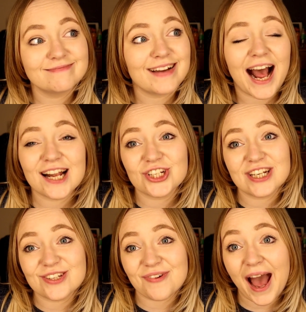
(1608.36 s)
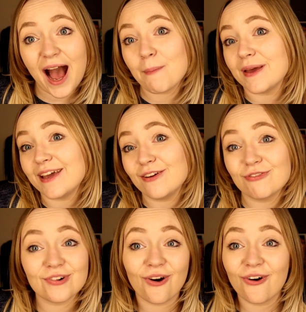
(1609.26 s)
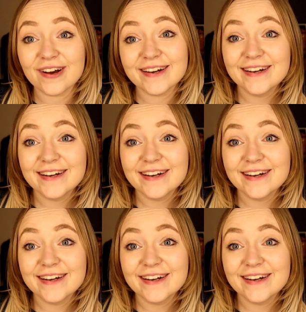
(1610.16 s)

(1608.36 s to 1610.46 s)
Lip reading: actually do a happy vlog